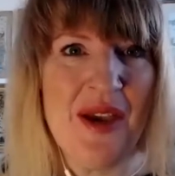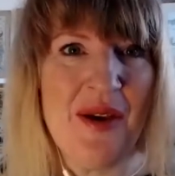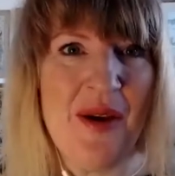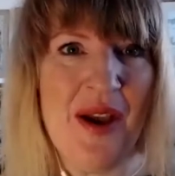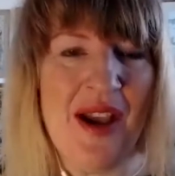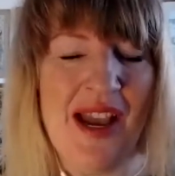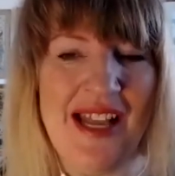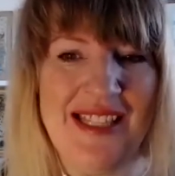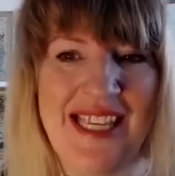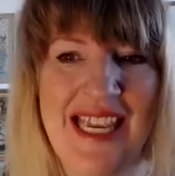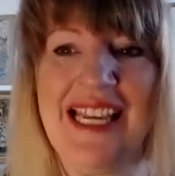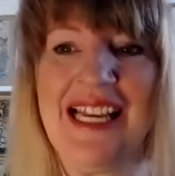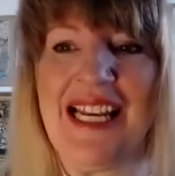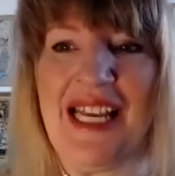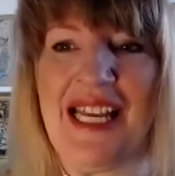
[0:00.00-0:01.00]
a
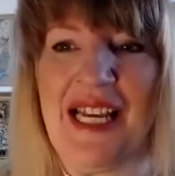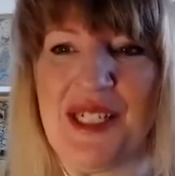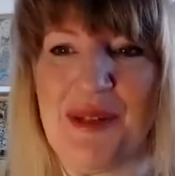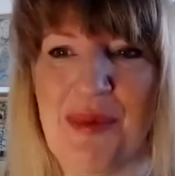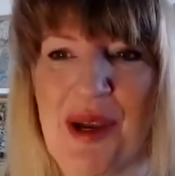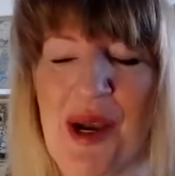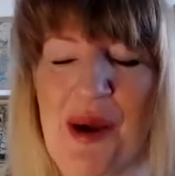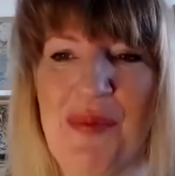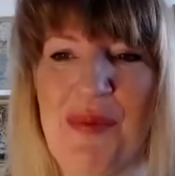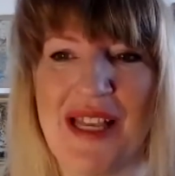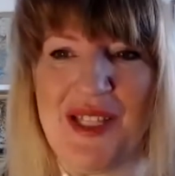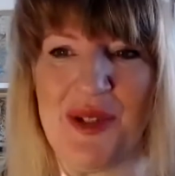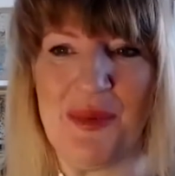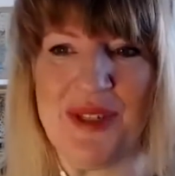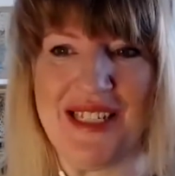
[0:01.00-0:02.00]
tingling under my
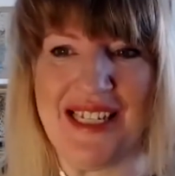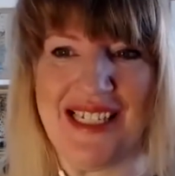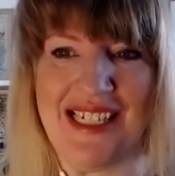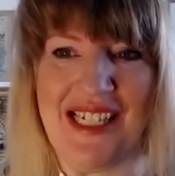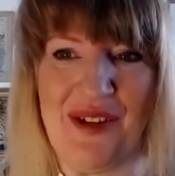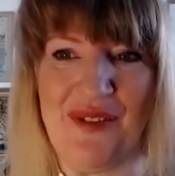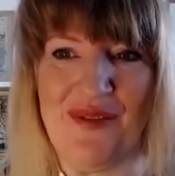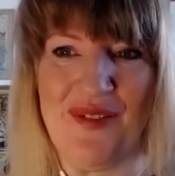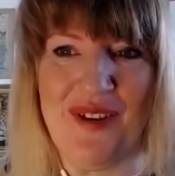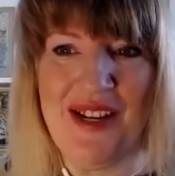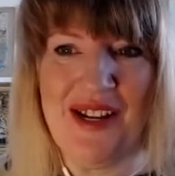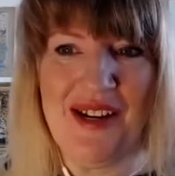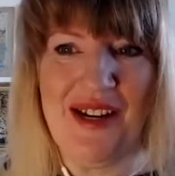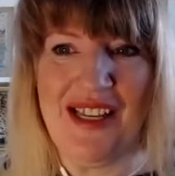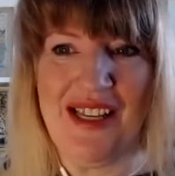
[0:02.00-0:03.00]
armpits, almost like a kind of
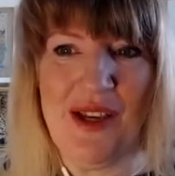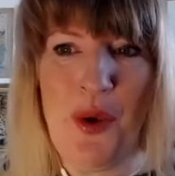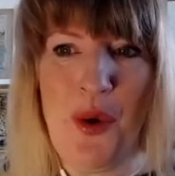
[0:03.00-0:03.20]
like.